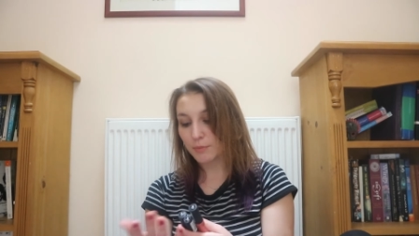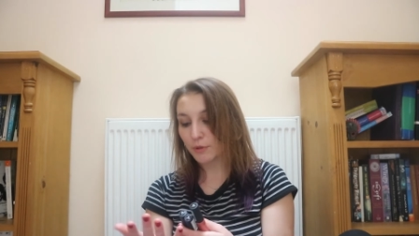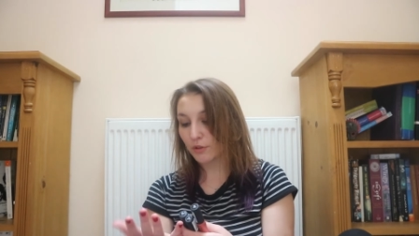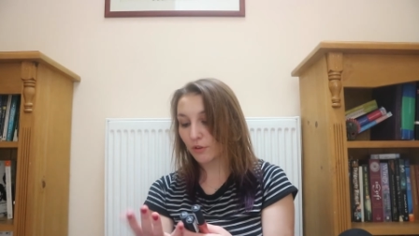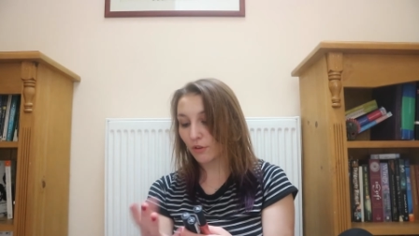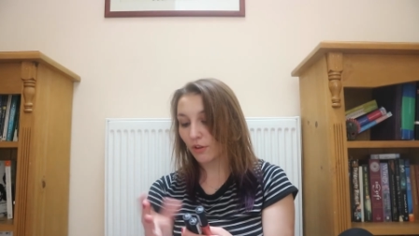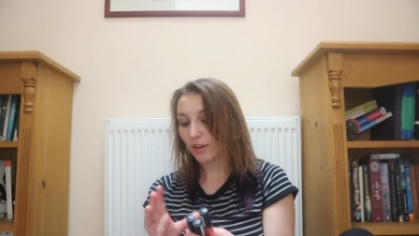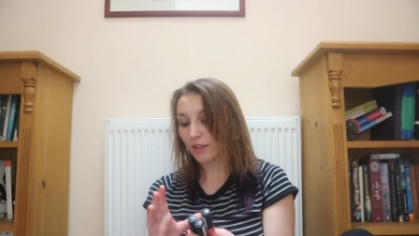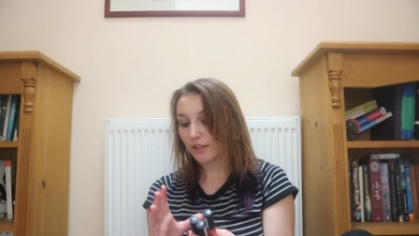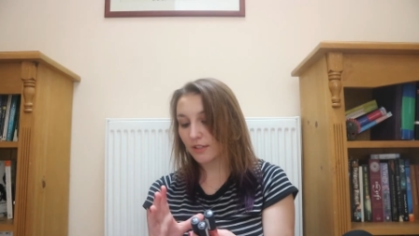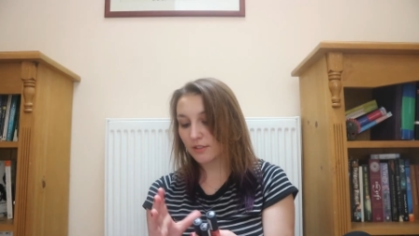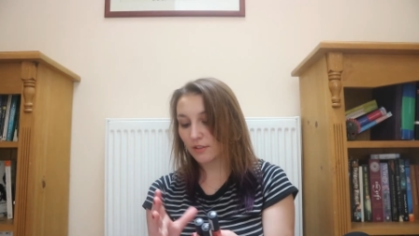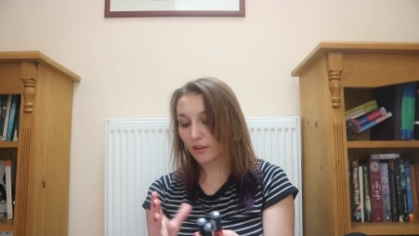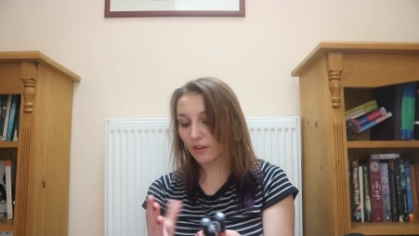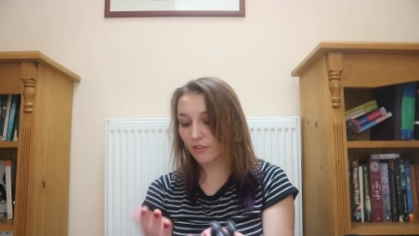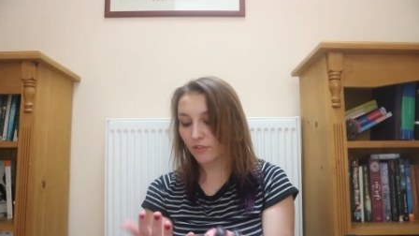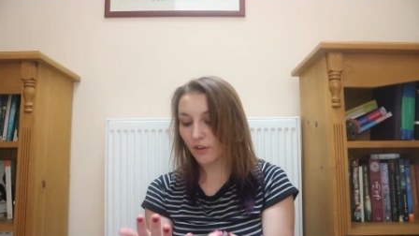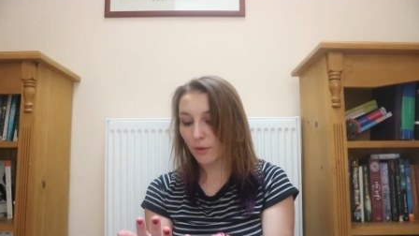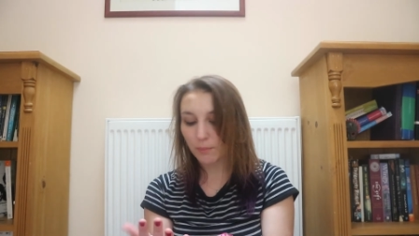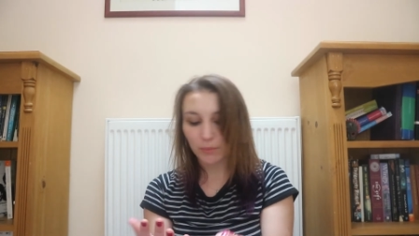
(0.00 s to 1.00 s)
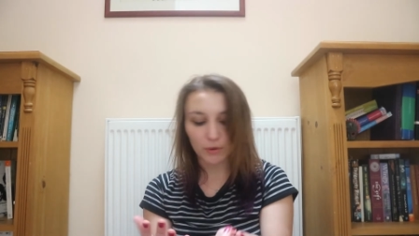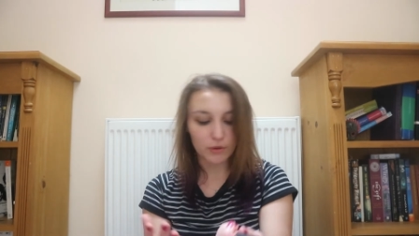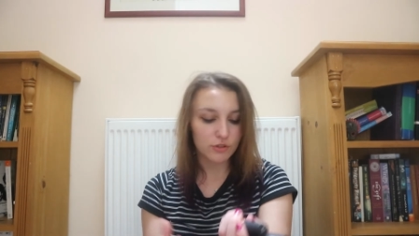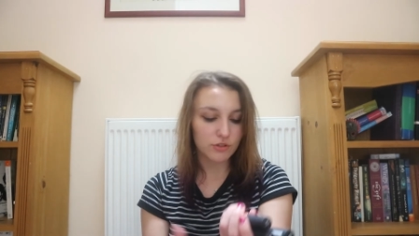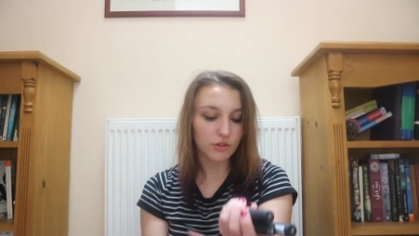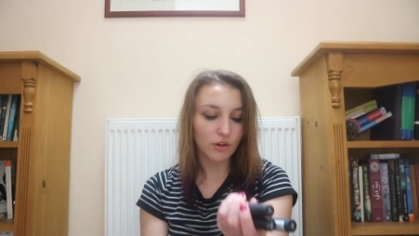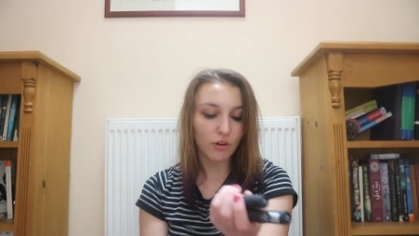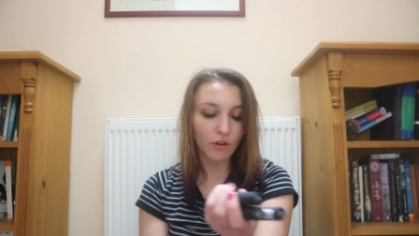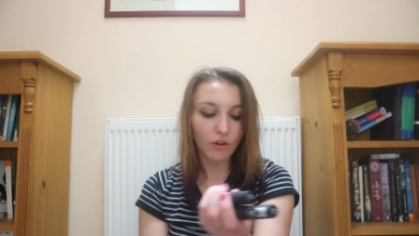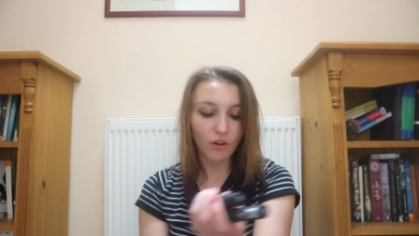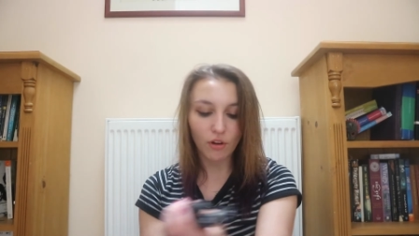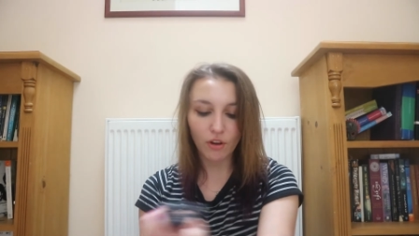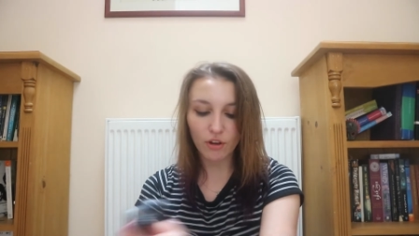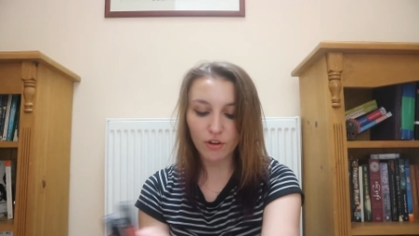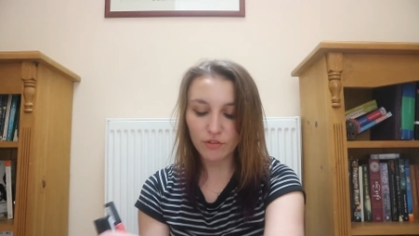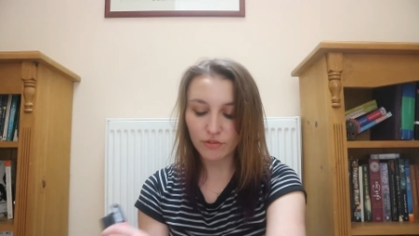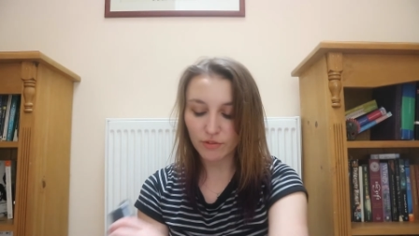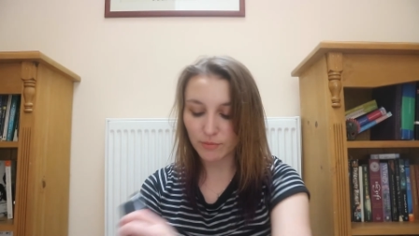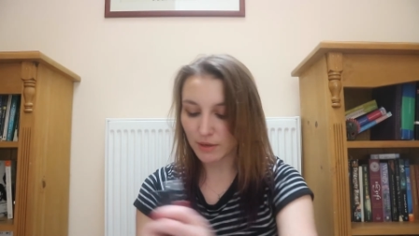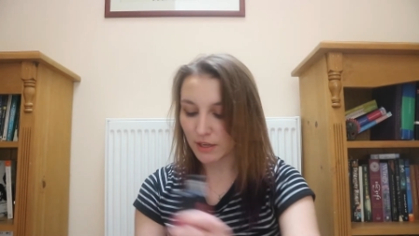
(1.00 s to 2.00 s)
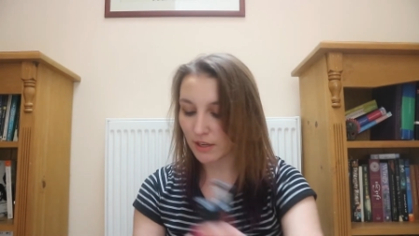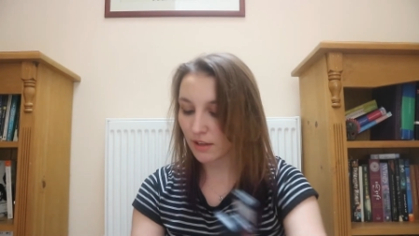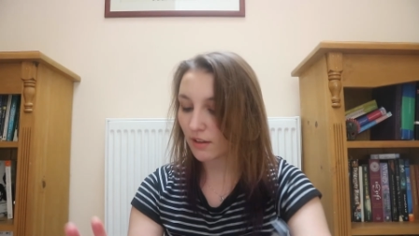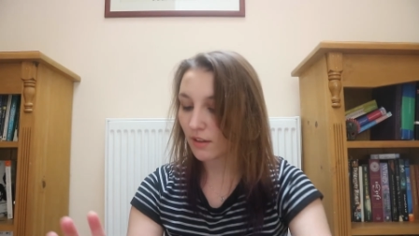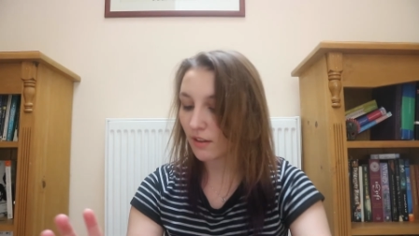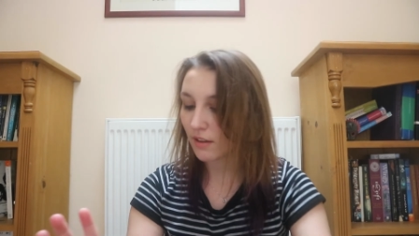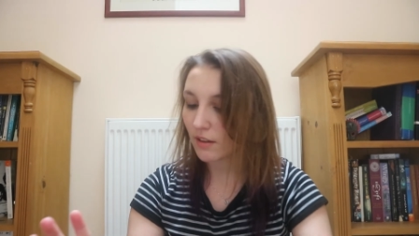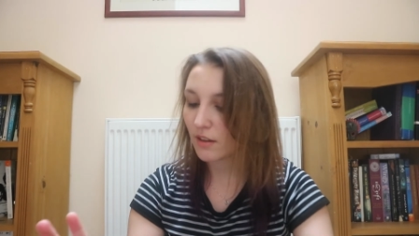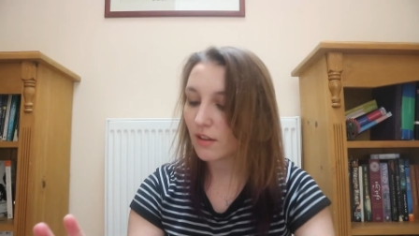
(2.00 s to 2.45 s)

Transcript: but not least. Oh, I've got blush all over me.